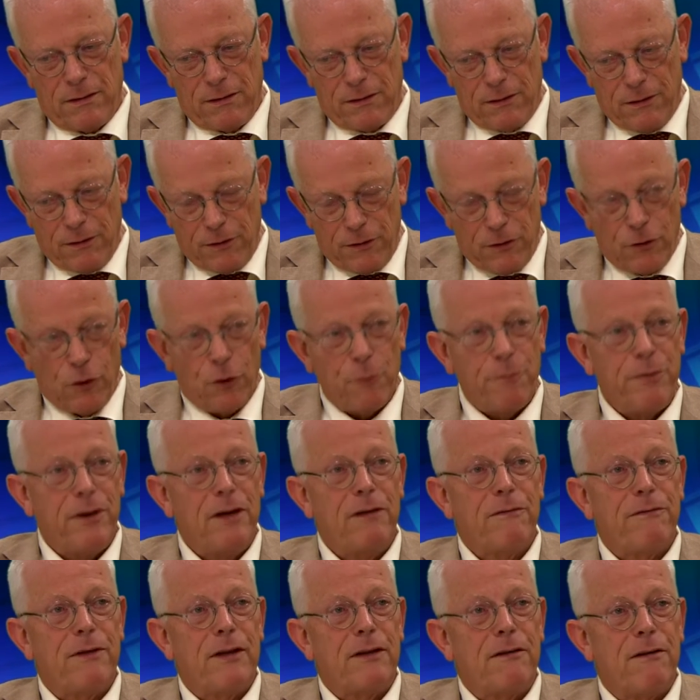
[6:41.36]
the
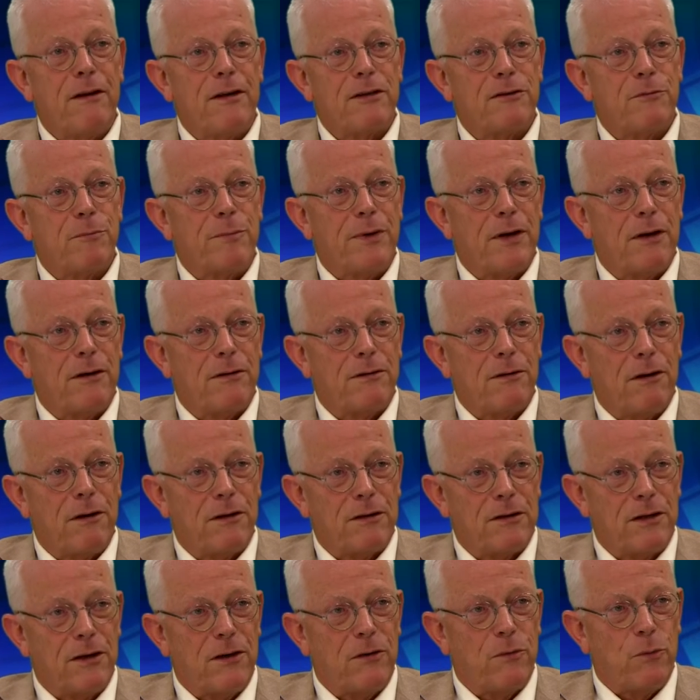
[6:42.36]
European Federation of
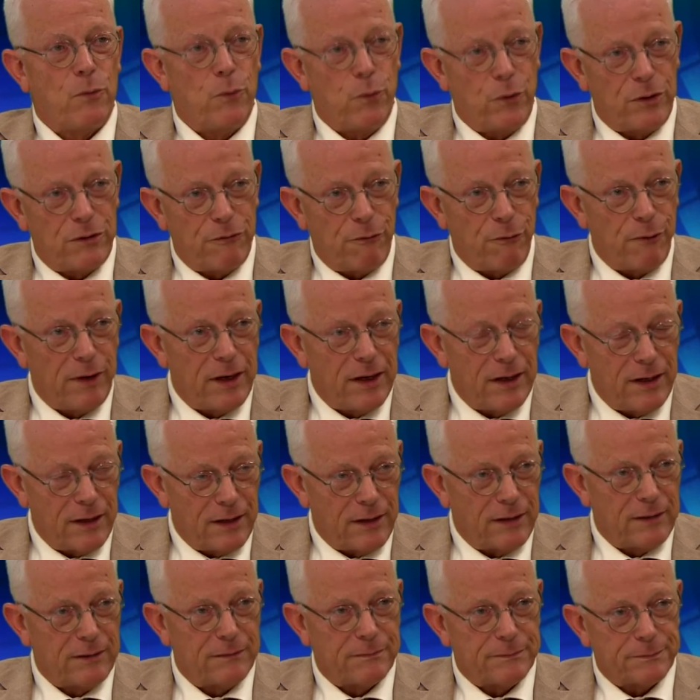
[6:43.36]
Paleontology would
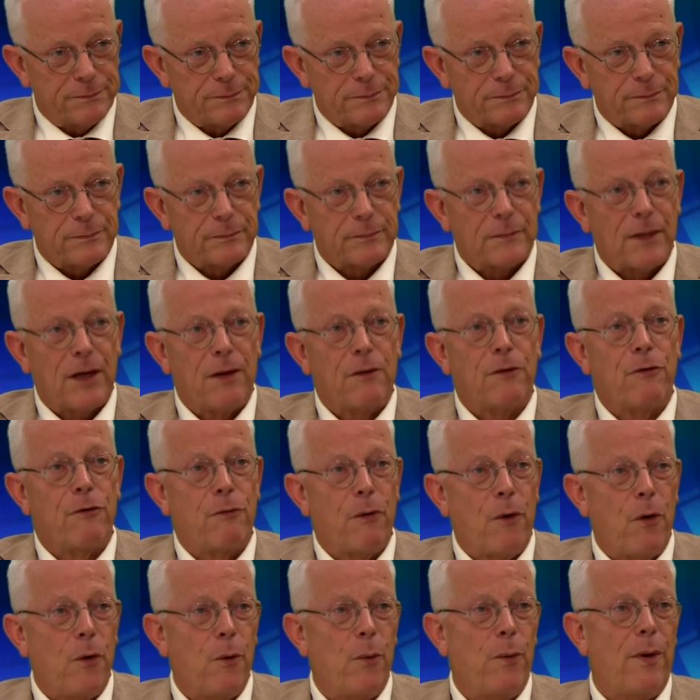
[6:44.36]
really
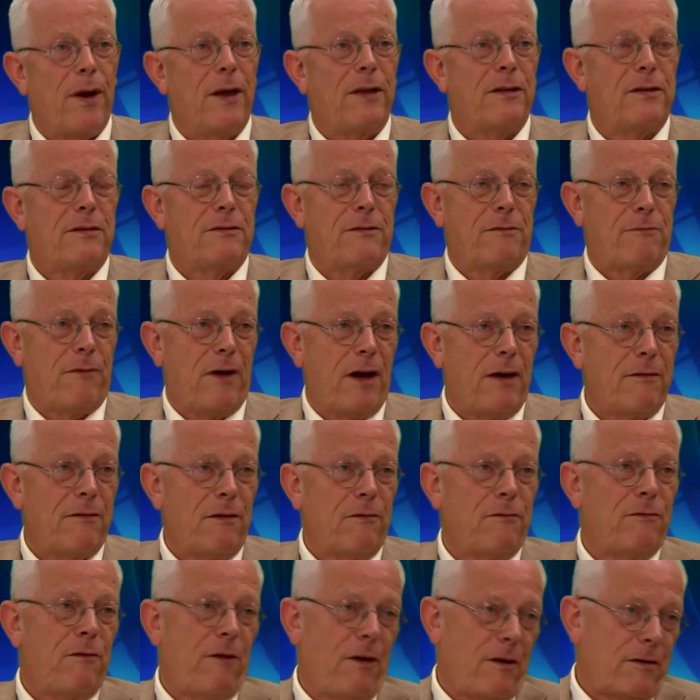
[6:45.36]
grow and survive
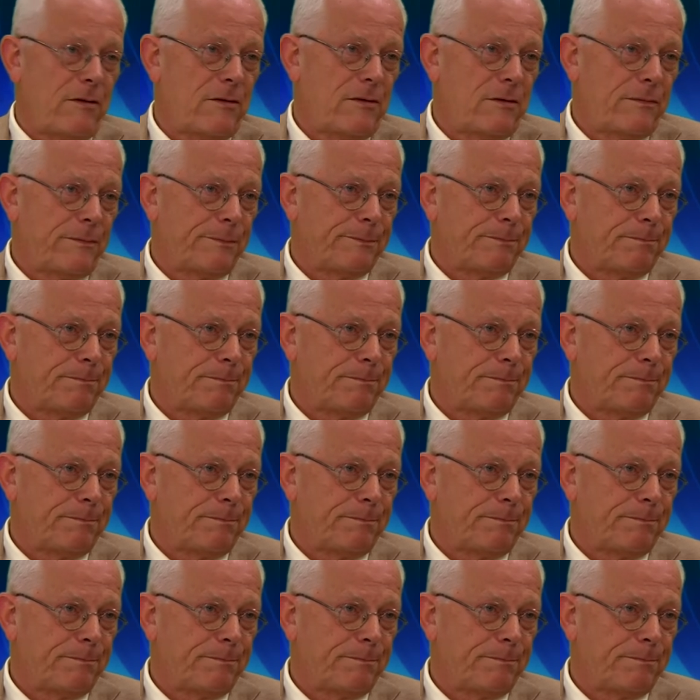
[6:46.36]
and flourish.